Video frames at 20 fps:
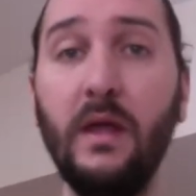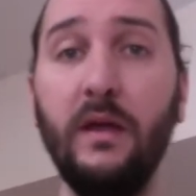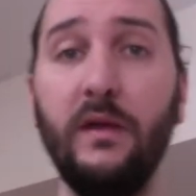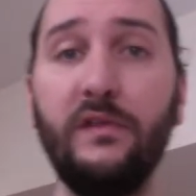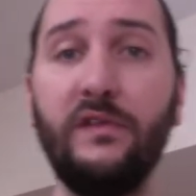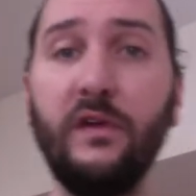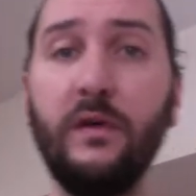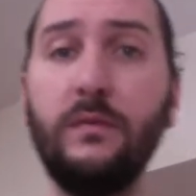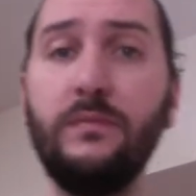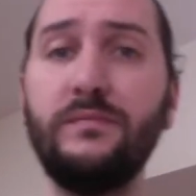
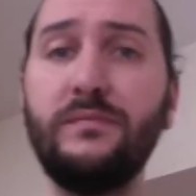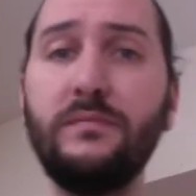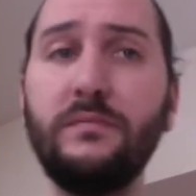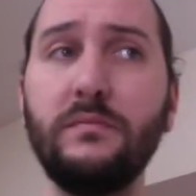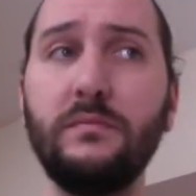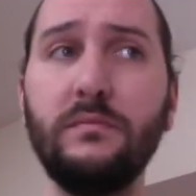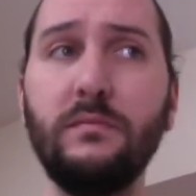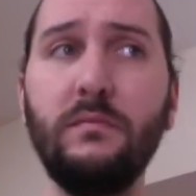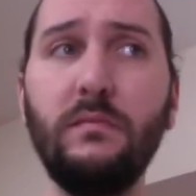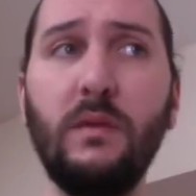So
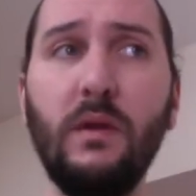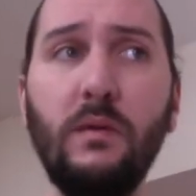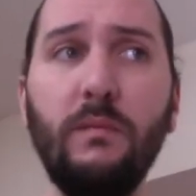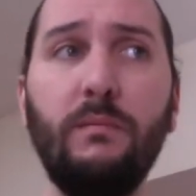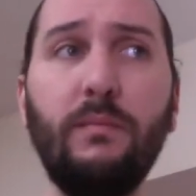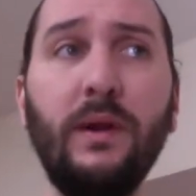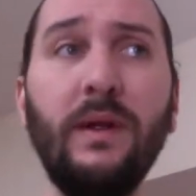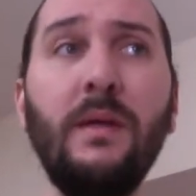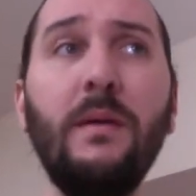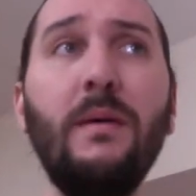
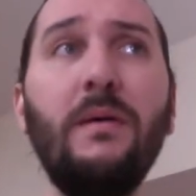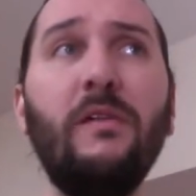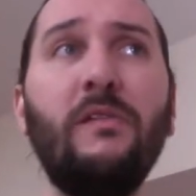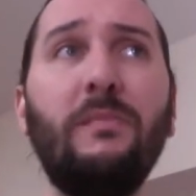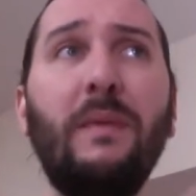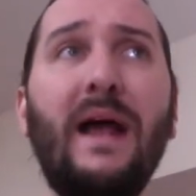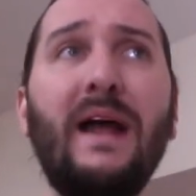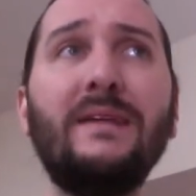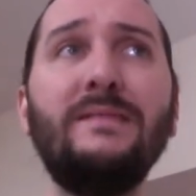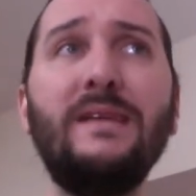bringing this
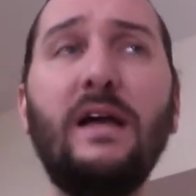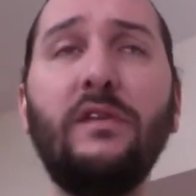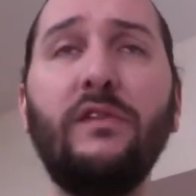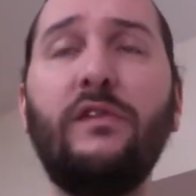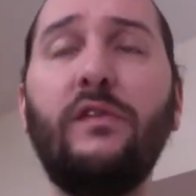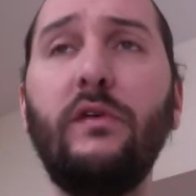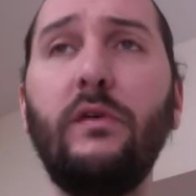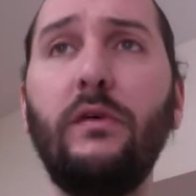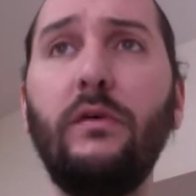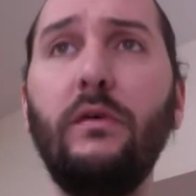back down
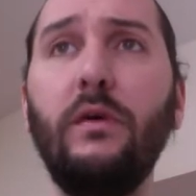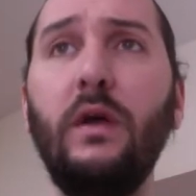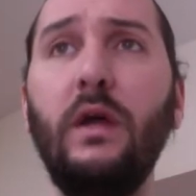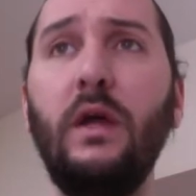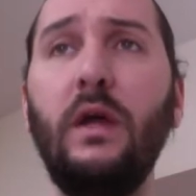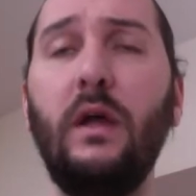to